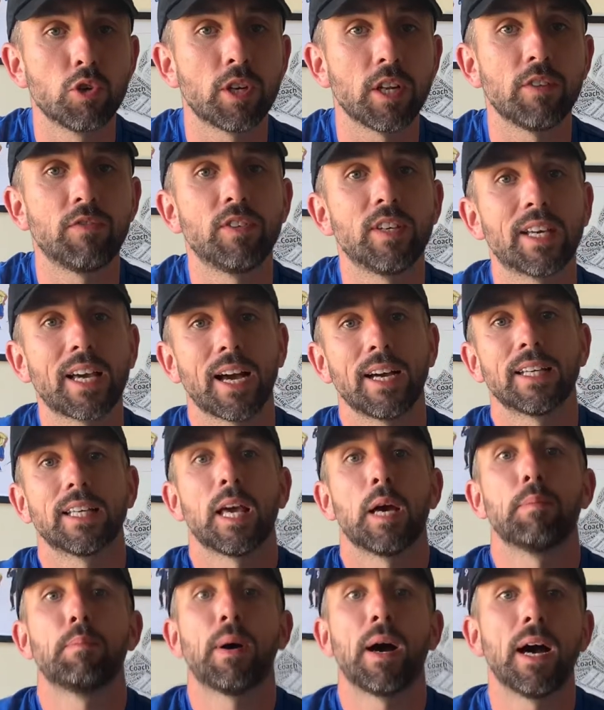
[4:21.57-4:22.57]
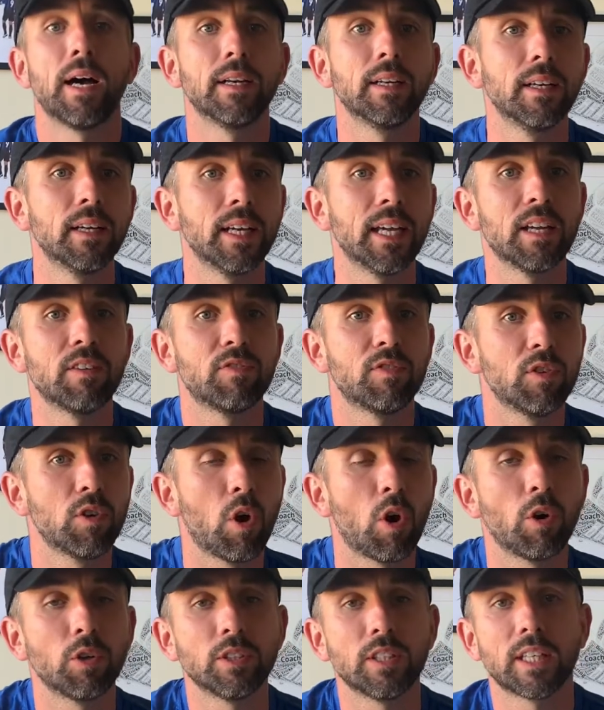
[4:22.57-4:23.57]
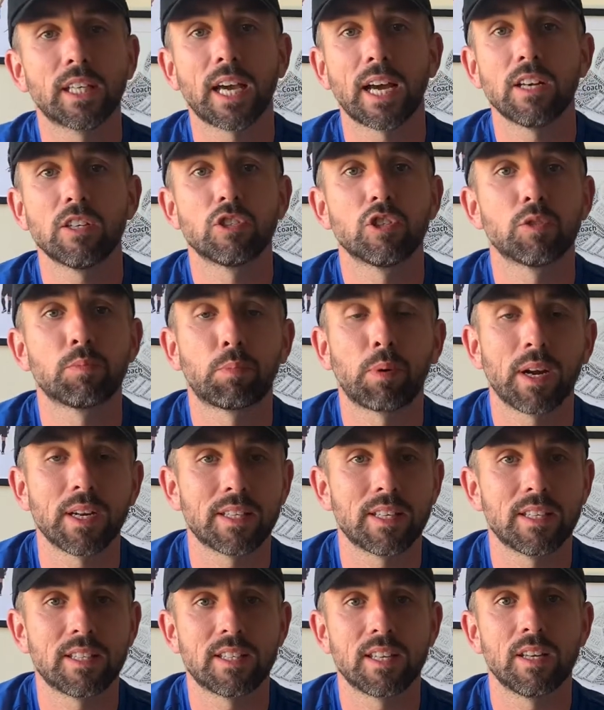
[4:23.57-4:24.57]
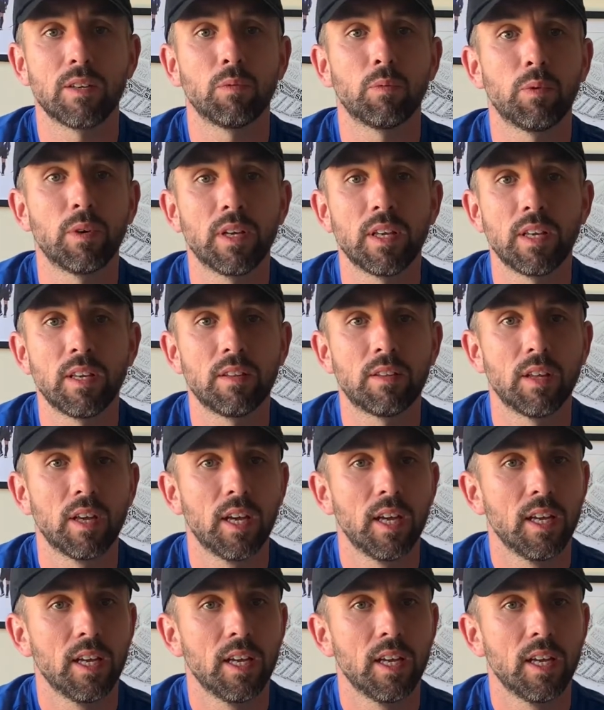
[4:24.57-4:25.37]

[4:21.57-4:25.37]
if you can get a partner. If not, you can just practice it with,